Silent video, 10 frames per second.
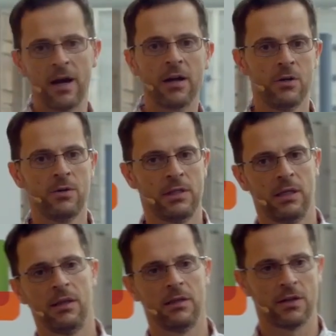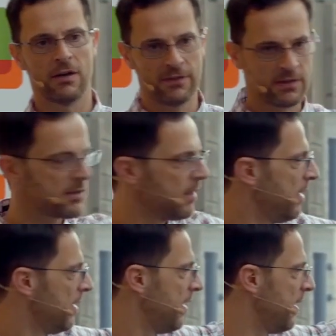are using in this office
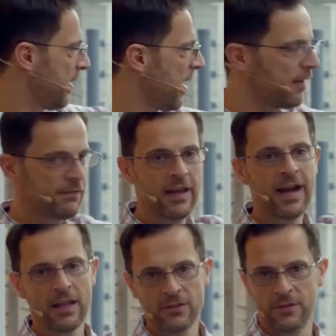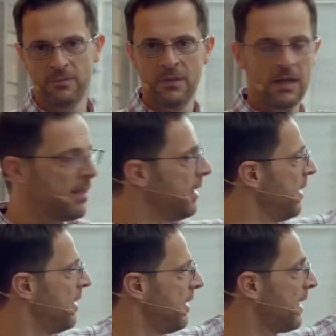in kind of a random,
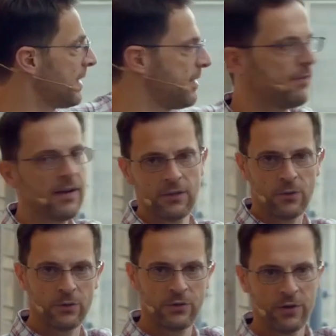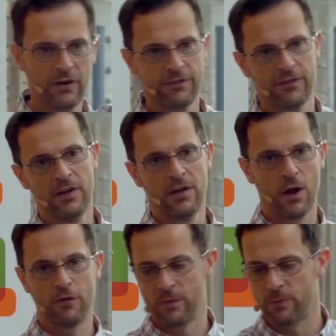classified order of
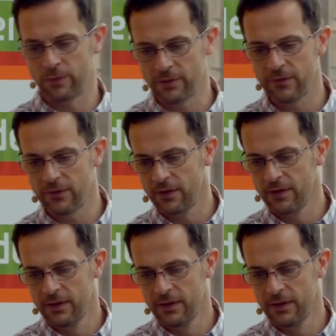importance.